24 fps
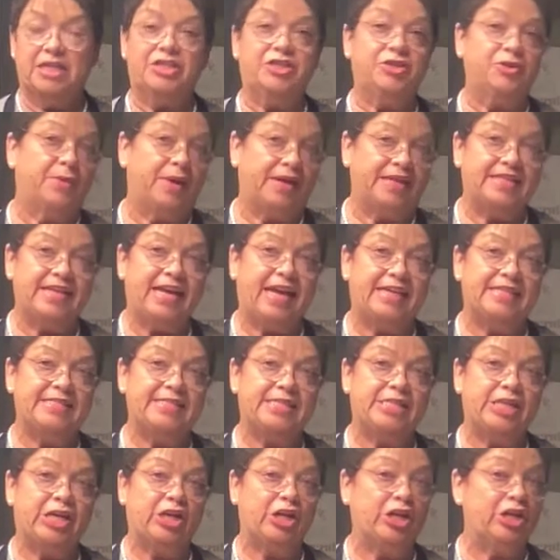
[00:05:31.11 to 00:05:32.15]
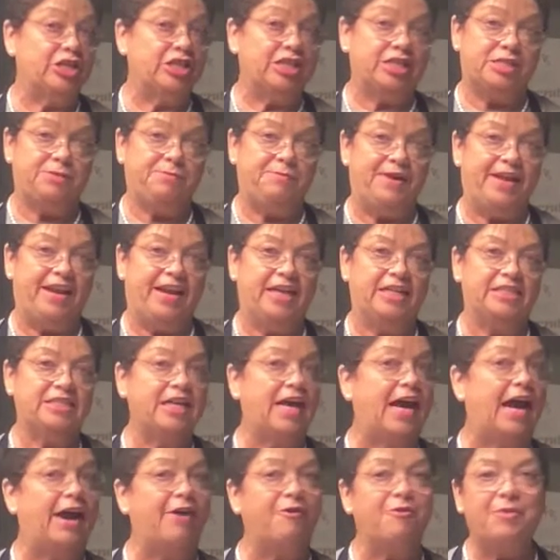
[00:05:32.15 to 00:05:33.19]
Do I taste the spinach?
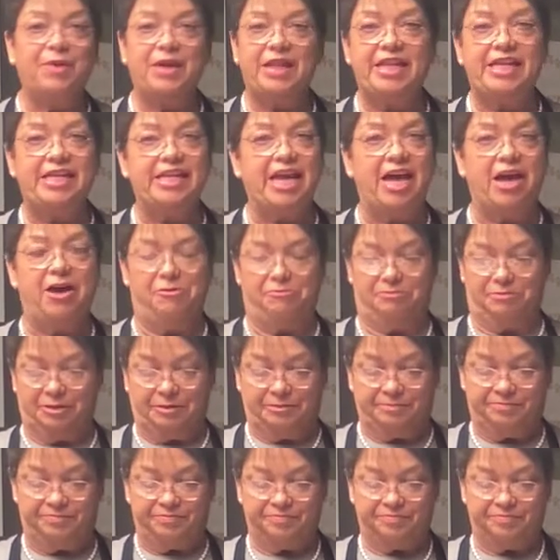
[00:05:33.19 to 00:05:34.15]
I really don't.